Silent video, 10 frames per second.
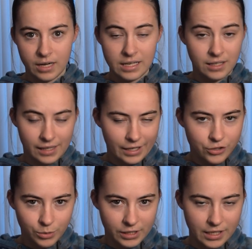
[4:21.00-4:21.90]

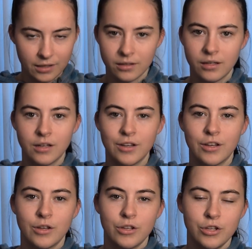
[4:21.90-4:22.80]
intellectually,
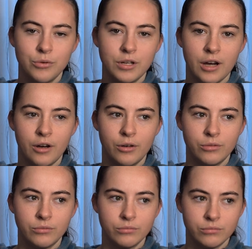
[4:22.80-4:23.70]
you
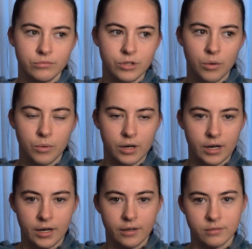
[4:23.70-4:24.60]
know the
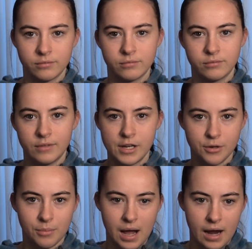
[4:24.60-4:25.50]
word in
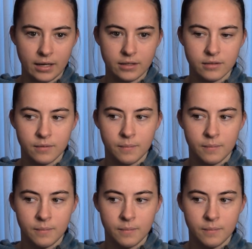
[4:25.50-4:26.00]
your mind,